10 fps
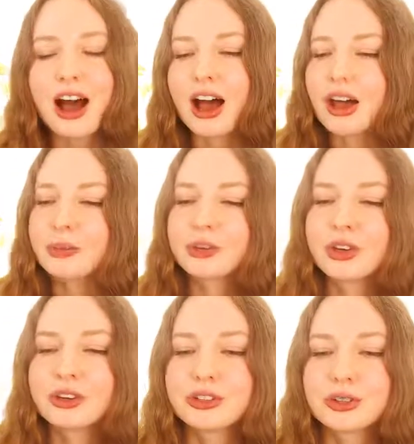I'm
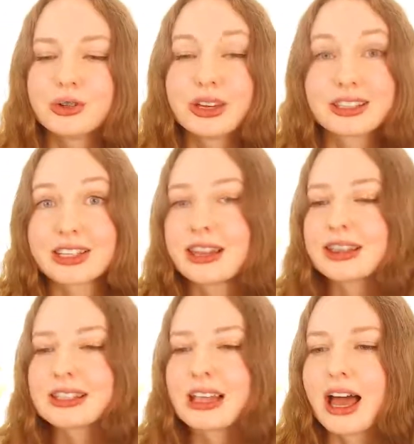going to
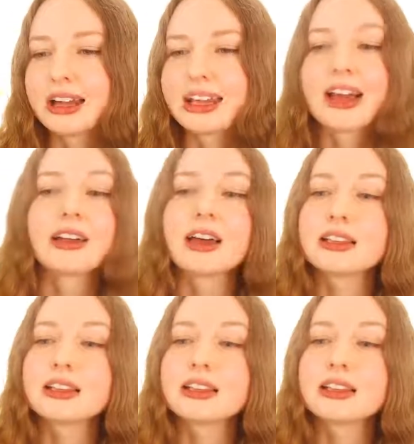extend this line again